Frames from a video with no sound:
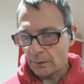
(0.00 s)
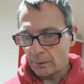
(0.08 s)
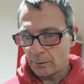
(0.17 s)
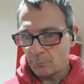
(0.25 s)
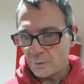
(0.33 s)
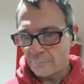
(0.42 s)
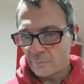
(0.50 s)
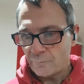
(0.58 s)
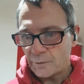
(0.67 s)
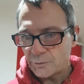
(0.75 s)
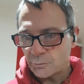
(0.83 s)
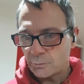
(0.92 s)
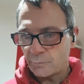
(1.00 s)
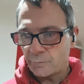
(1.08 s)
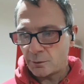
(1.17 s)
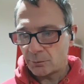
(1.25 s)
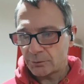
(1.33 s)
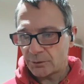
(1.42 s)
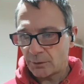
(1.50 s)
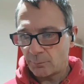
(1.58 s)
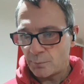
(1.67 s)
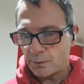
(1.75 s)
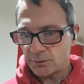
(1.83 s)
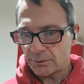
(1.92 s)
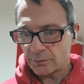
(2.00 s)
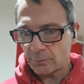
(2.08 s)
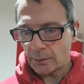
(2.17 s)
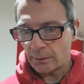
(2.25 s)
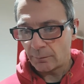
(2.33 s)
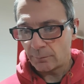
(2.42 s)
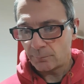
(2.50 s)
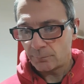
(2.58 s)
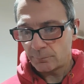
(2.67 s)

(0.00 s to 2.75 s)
and a bit of a visceral feel to the mids as well.